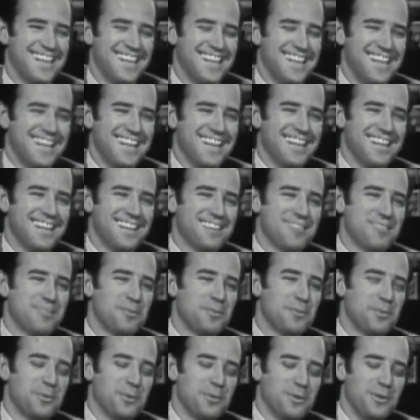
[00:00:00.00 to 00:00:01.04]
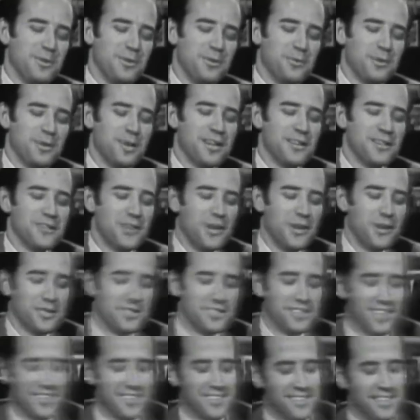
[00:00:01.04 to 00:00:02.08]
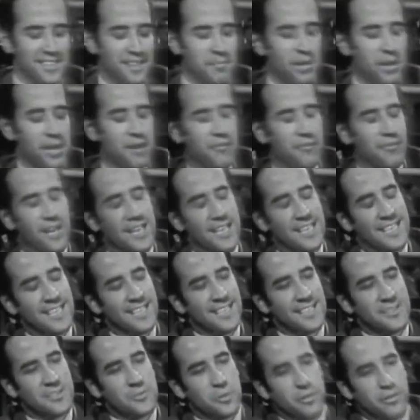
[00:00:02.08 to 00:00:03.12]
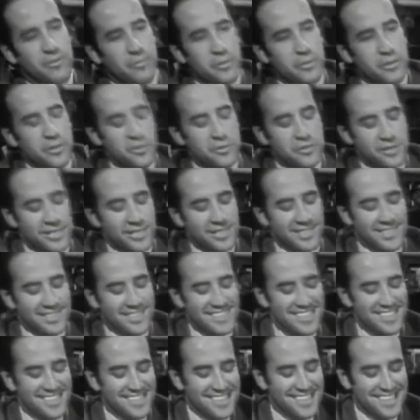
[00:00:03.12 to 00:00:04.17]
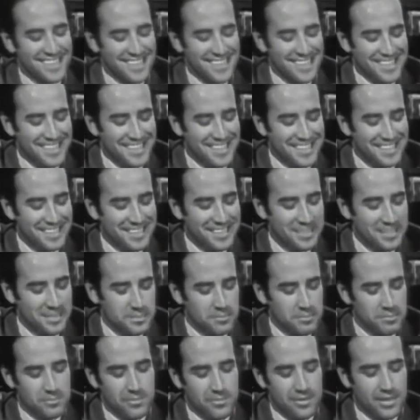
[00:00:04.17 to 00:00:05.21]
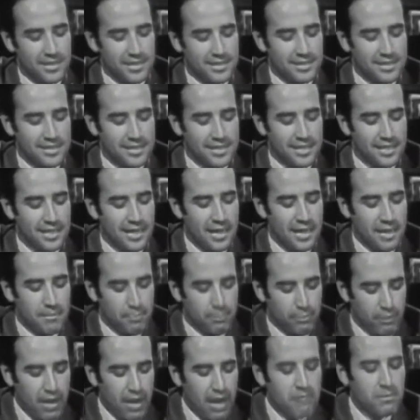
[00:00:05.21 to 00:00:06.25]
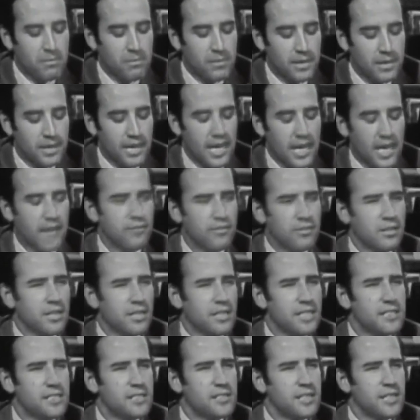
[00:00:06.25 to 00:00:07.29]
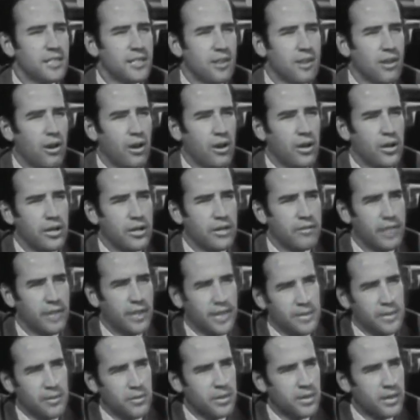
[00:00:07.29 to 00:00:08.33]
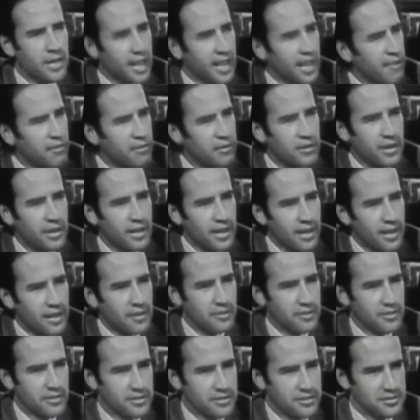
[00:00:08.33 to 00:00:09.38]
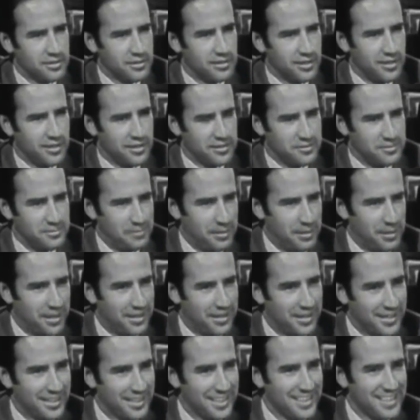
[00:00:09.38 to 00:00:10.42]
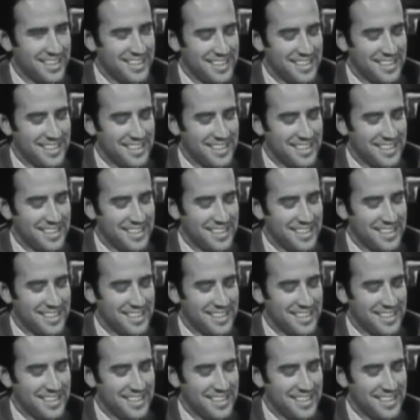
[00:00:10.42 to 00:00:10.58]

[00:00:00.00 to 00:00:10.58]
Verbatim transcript: Does that bother you? Well, no, it doesn't. As a matter of fact, I think it's sort of amusing uh, um, that uh, I probably have the least seniority of anyone ever to enter this august body.